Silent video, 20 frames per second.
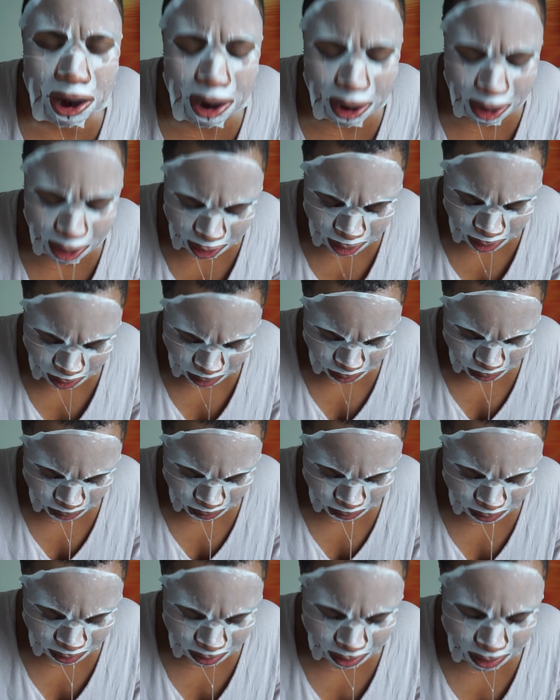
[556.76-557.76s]

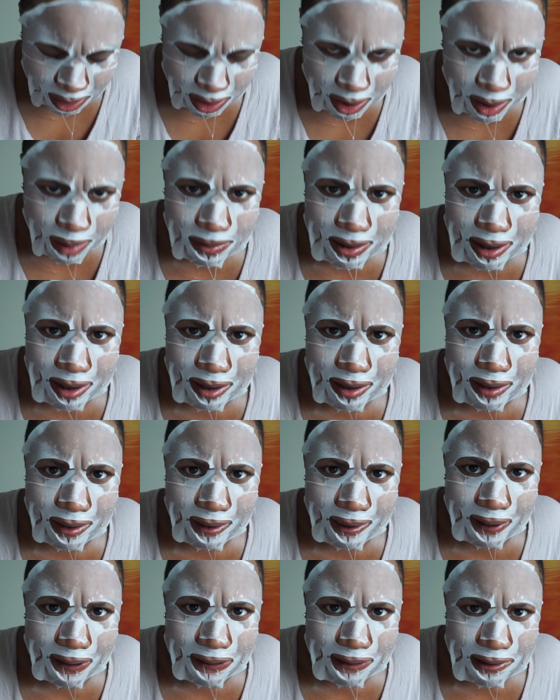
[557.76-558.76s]
Oh my
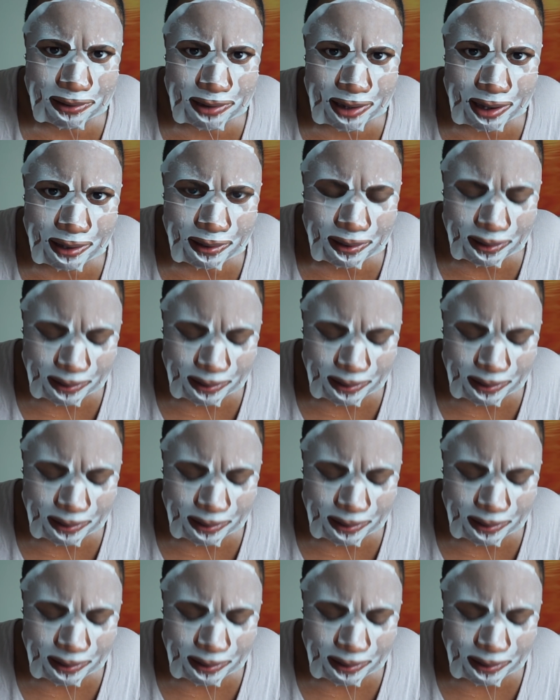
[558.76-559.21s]
god, so